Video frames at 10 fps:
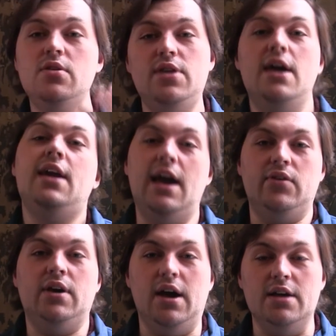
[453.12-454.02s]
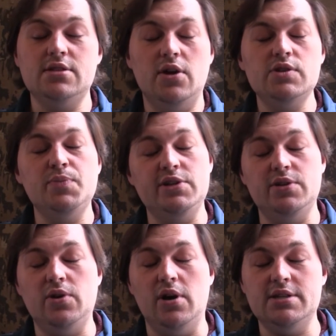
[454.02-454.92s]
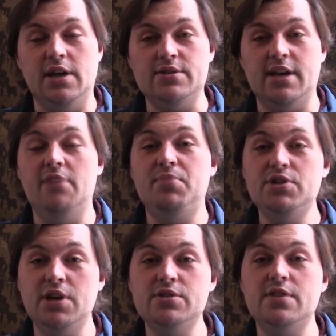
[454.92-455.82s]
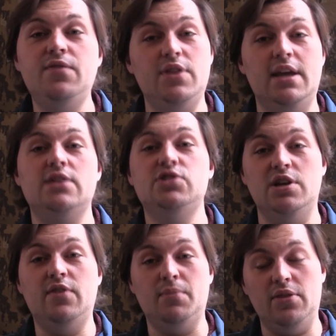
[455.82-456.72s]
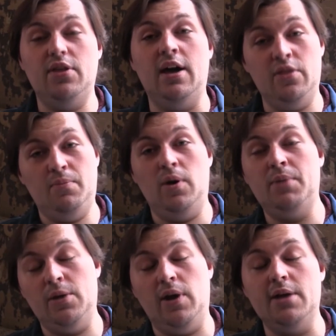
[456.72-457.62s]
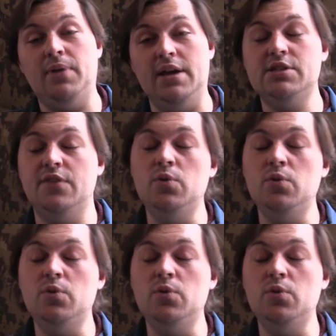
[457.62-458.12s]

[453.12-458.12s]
So there you have it, guys. Those are my 2 cocktails that have been chosen for the next gin of a month at my workplace.